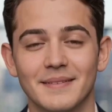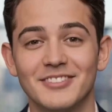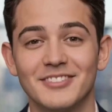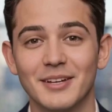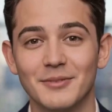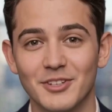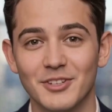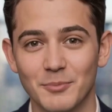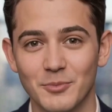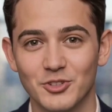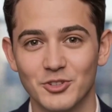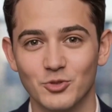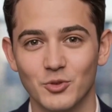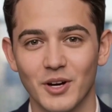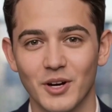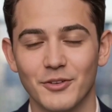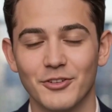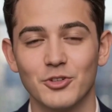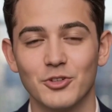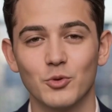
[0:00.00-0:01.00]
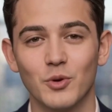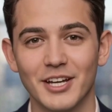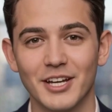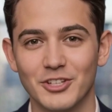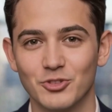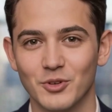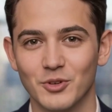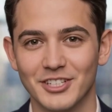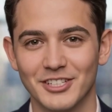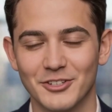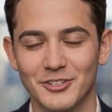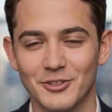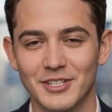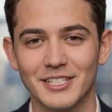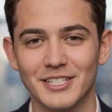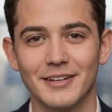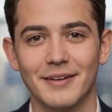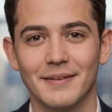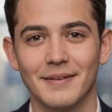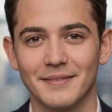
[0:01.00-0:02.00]
September 12,
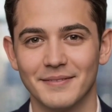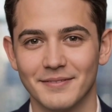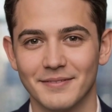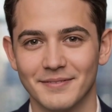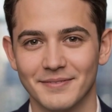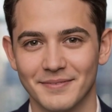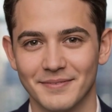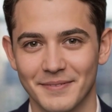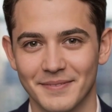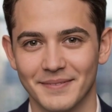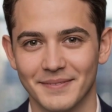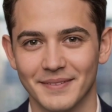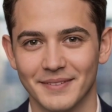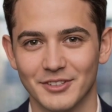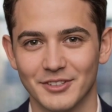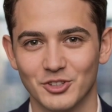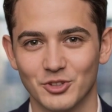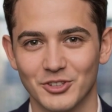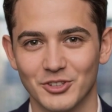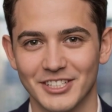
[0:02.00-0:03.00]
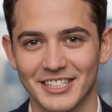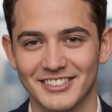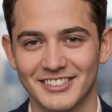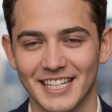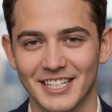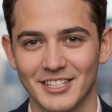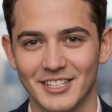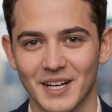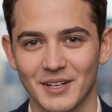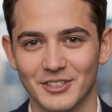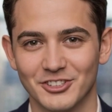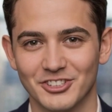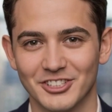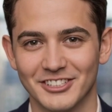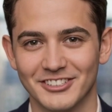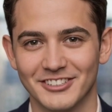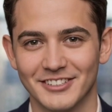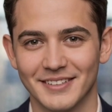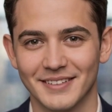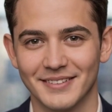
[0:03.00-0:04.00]
2023. Unity
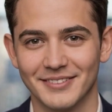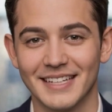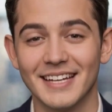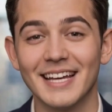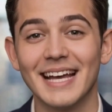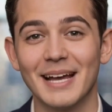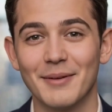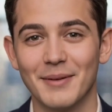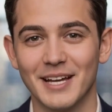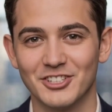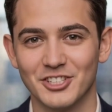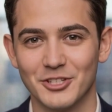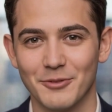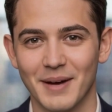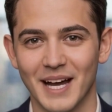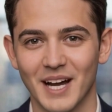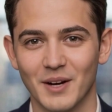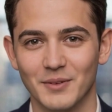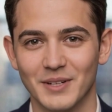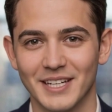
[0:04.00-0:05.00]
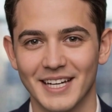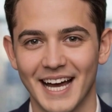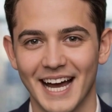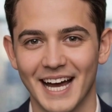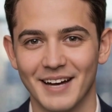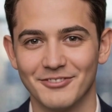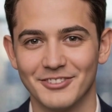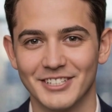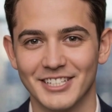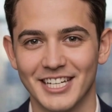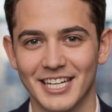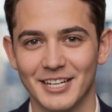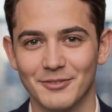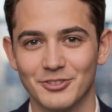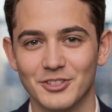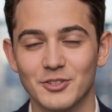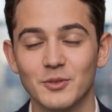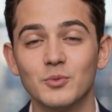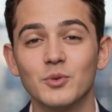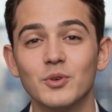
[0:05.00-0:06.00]
Technologies, the game engine powering half the games
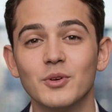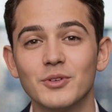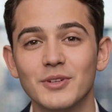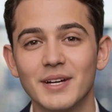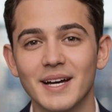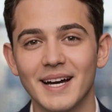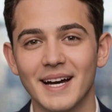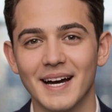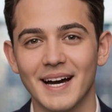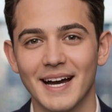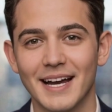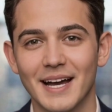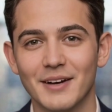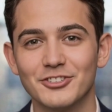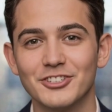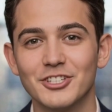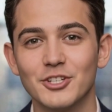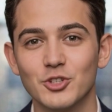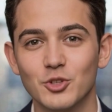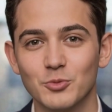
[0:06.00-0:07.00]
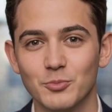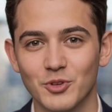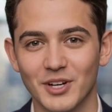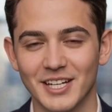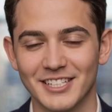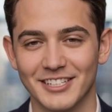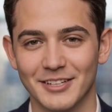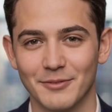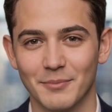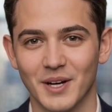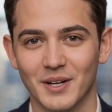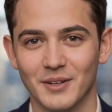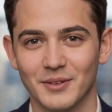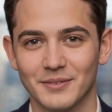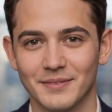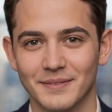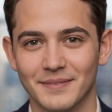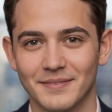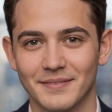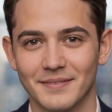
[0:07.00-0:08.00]
in the world, announced a new pricing model.
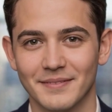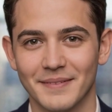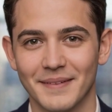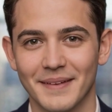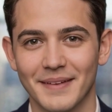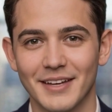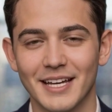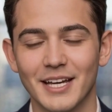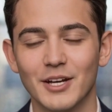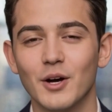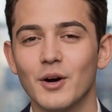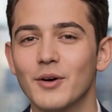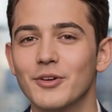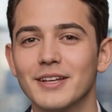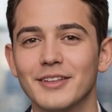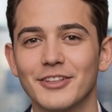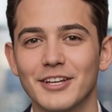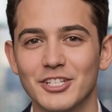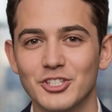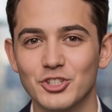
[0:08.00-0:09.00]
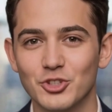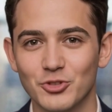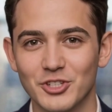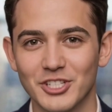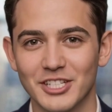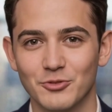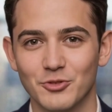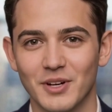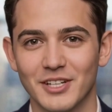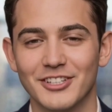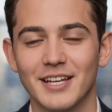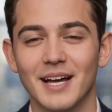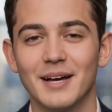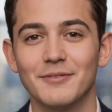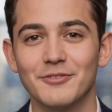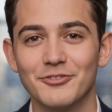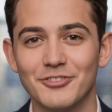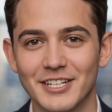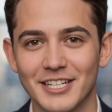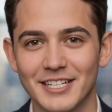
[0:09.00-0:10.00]
They called it the Unity
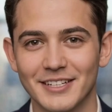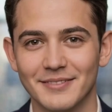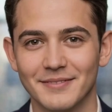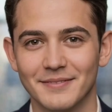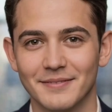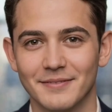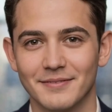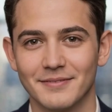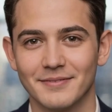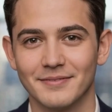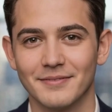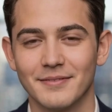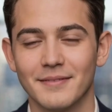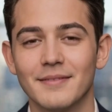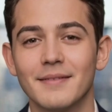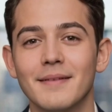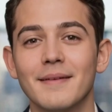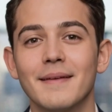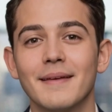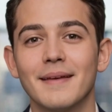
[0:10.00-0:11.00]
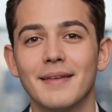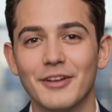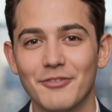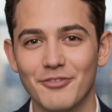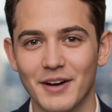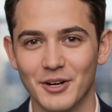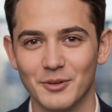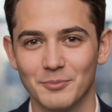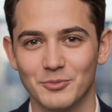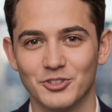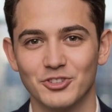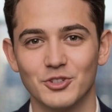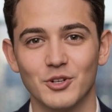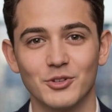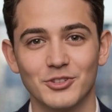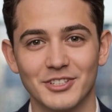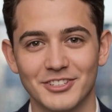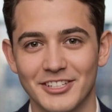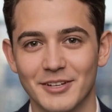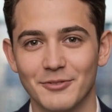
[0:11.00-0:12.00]
Runtime Fee. Developers
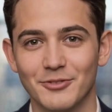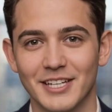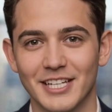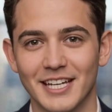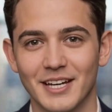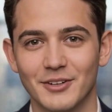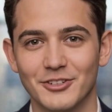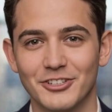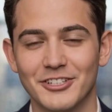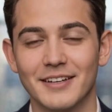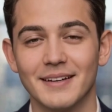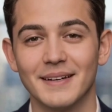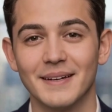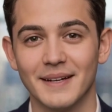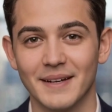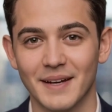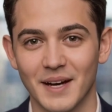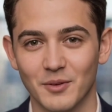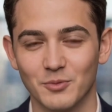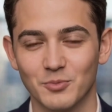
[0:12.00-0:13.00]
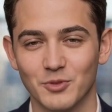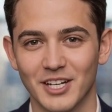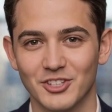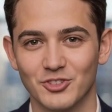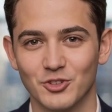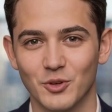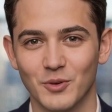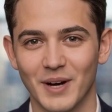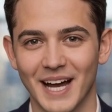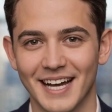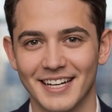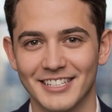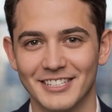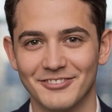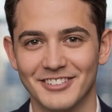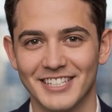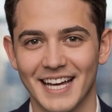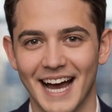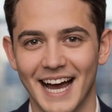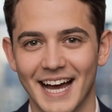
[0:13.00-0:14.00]
called it something else, a
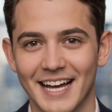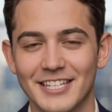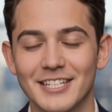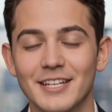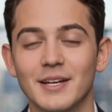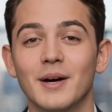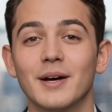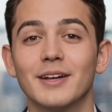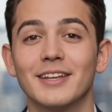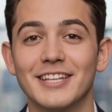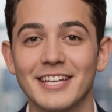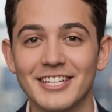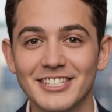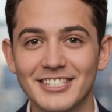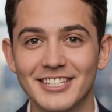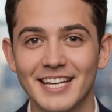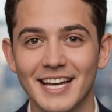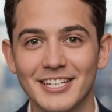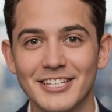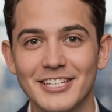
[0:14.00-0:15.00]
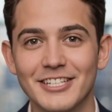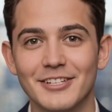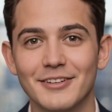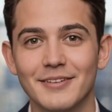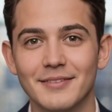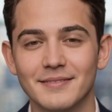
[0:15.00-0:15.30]
retroactive tax on success.